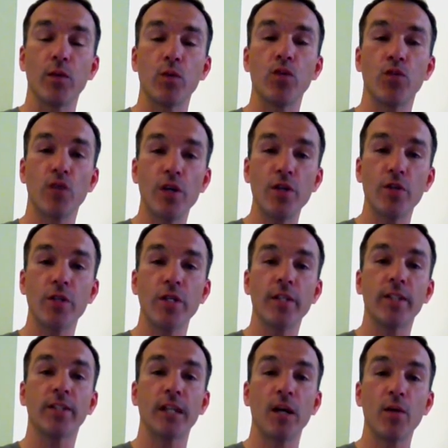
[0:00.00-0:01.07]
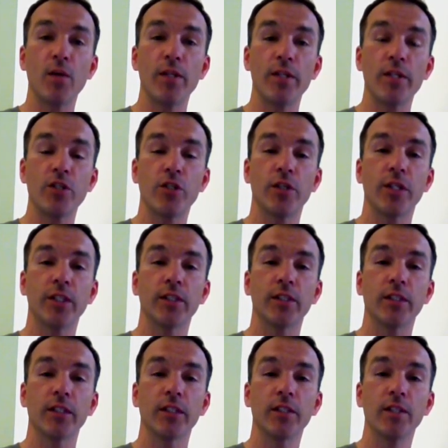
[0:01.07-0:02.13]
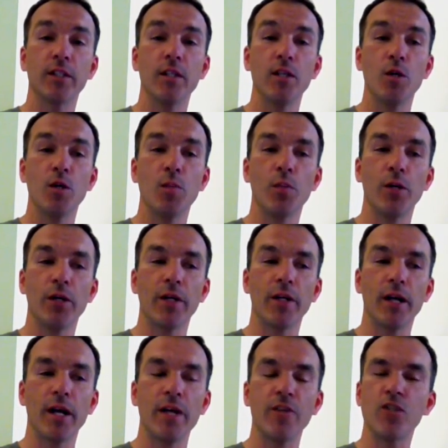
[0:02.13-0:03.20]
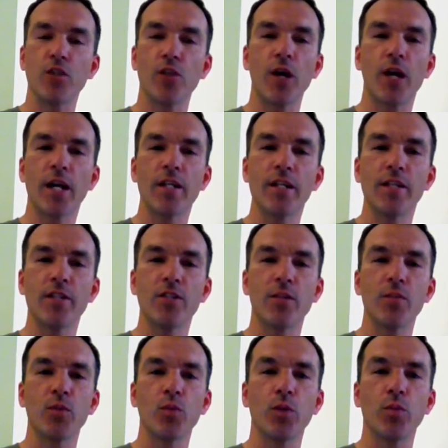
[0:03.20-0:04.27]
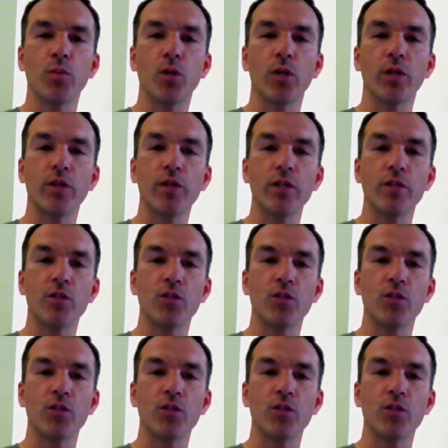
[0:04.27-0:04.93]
It was fun to read, it sounded interesting, but I just thought I needed something with more crunch.